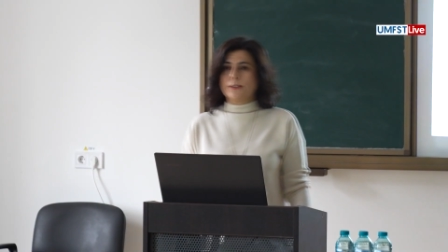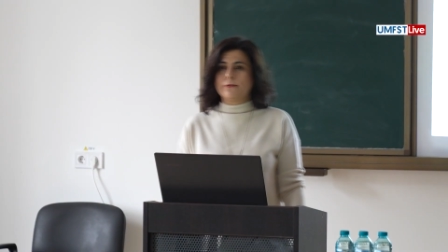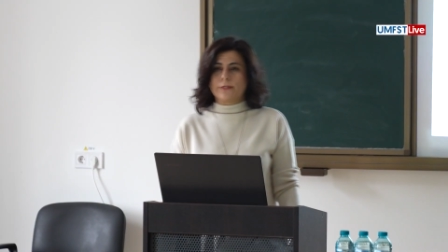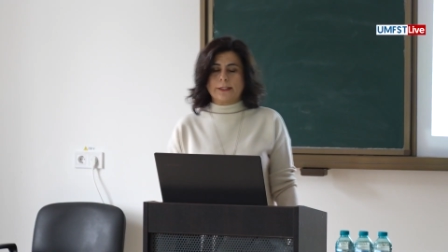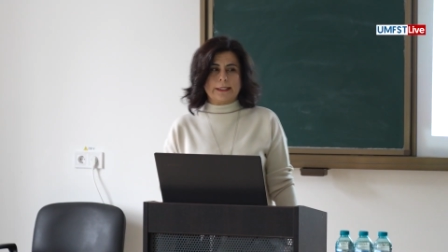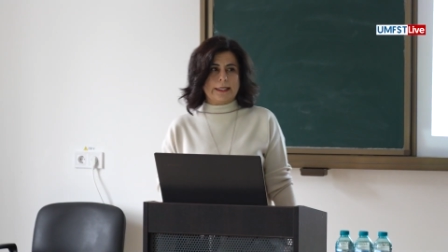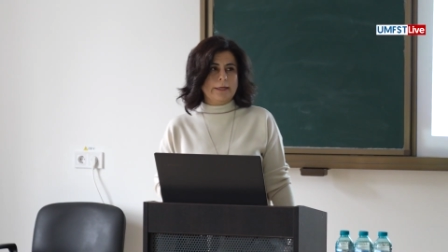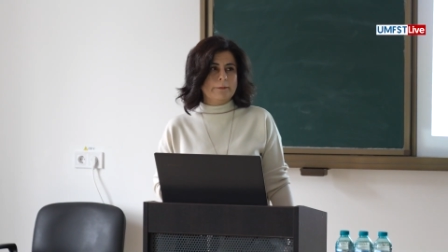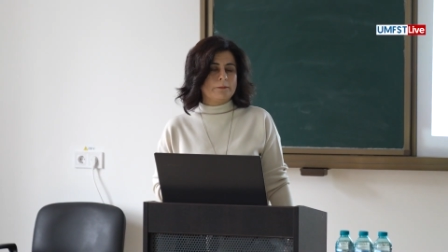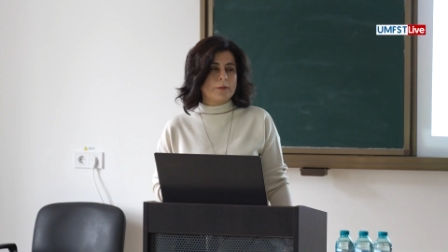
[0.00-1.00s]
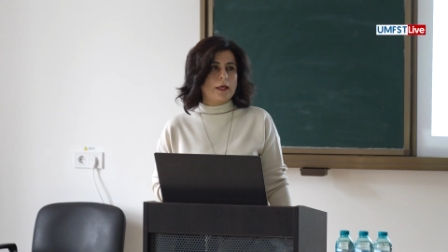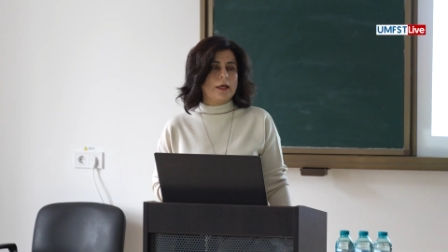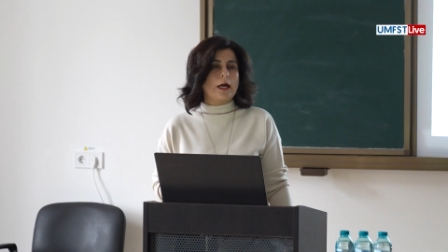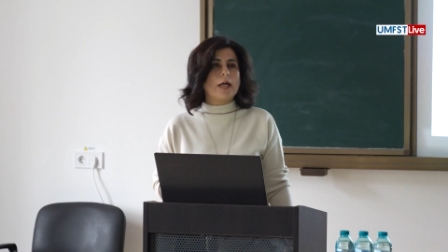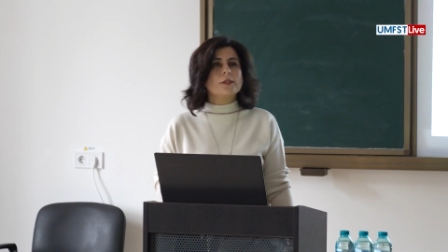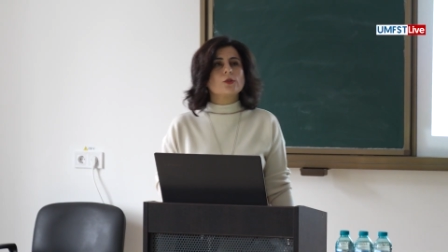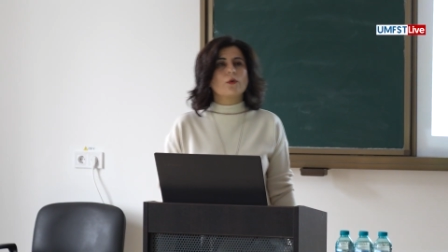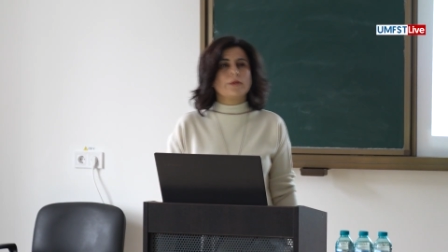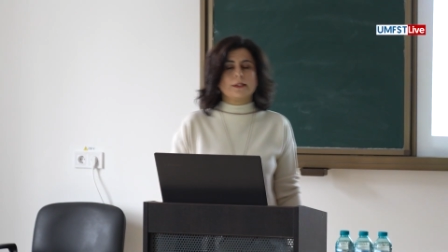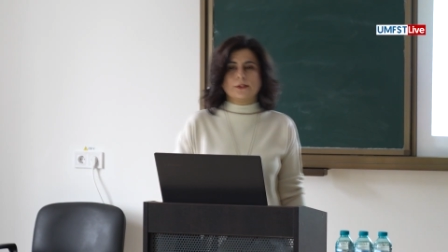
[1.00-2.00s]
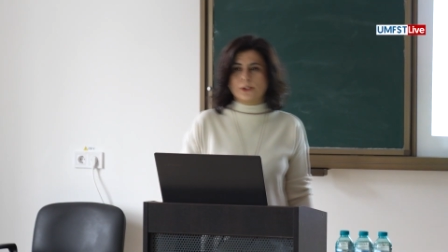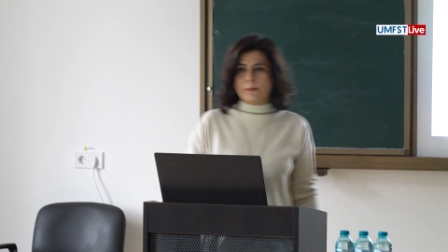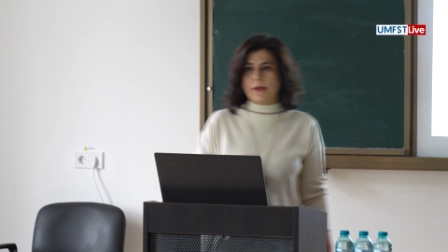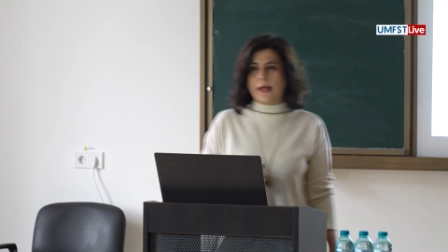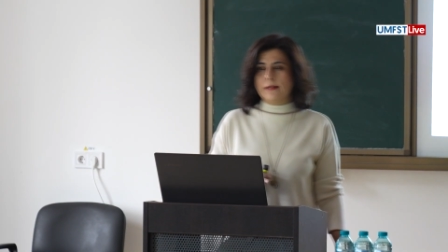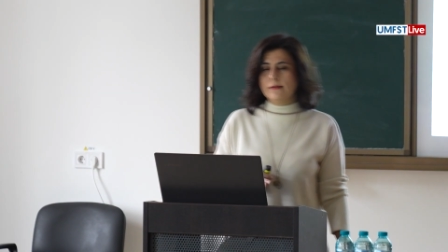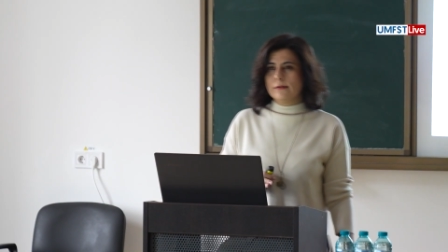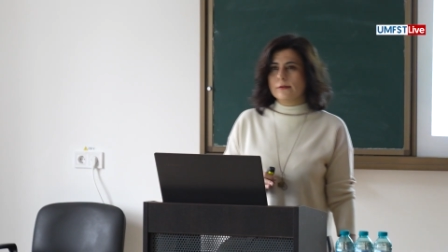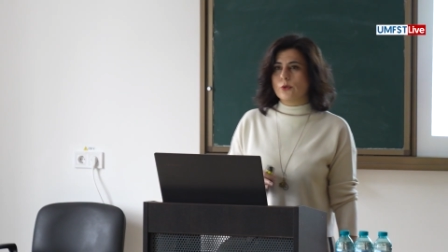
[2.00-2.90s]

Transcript: differently. I saw it in Japan.